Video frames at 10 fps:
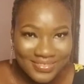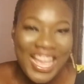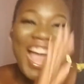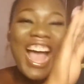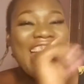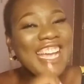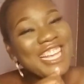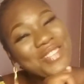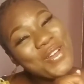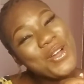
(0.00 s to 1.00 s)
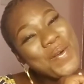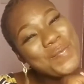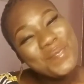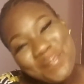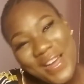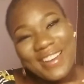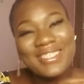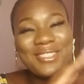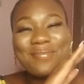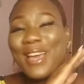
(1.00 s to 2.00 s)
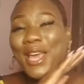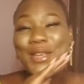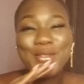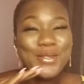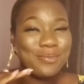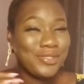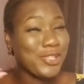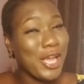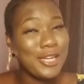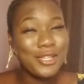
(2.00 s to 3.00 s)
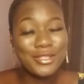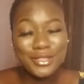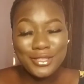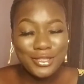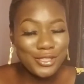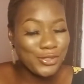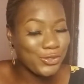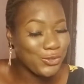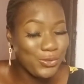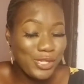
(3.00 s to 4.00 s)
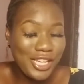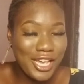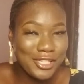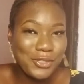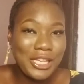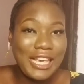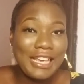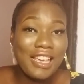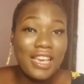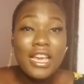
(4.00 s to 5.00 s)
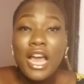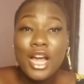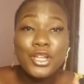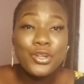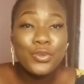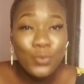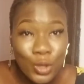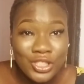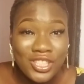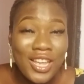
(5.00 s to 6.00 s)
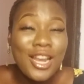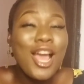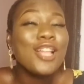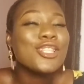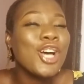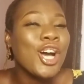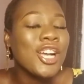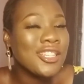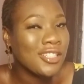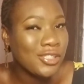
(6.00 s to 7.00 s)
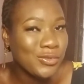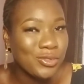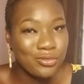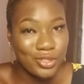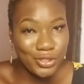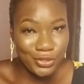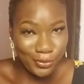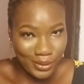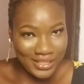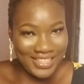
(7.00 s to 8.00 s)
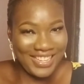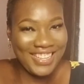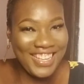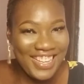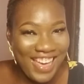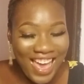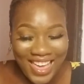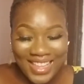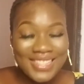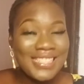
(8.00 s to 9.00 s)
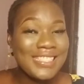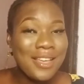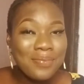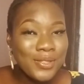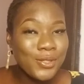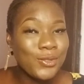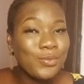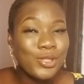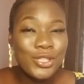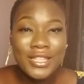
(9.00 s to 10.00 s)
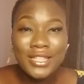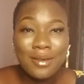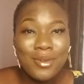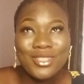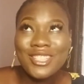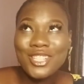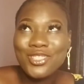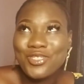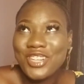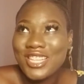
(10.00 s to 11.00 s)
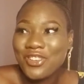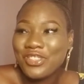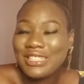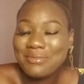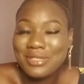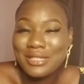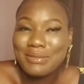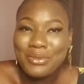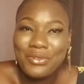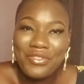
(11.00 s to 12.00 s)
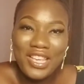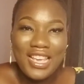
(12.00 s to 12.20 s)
Hi guys, welcome back to my YouTube channel. This is Juliet Okeke and you're watching Talk Nollywood with Julie. And this episode we'll be talking about Nigeria's Christmas movie.